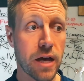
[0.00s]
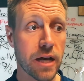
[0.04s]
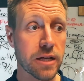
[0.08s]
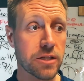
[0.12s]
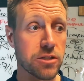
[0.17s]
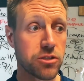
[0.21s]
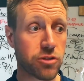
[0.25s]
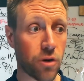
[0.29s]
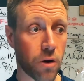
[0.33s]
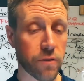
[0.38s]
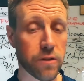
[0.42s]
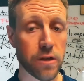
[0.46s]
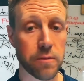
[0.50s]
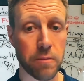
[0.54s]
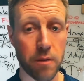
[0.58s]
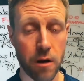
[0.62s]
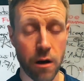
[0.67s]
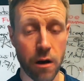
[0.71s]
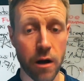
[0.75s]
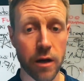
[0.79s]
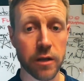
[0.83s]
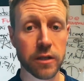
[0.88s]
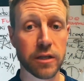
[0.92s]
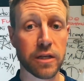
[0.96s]
I start them
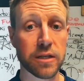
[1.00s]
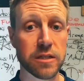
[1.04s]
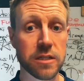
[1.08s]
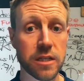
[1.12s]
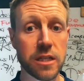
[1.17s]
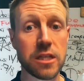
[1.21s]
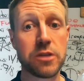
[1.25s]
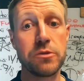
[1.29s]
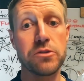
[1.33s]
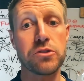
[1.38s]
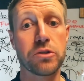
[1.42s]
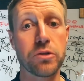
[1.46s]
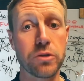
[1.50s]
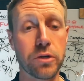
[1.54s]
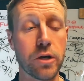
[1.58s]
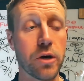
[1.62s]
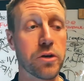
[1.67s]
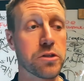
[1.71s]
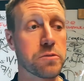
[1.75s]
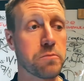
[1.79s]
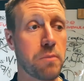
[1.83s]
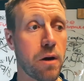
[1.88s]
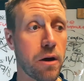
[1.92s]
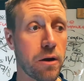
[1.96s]
on continuous
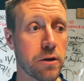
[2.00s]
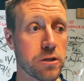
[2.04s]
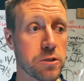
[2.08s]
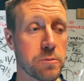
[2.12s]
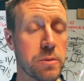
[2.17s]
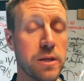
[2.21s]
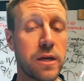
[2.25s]
glucose monitors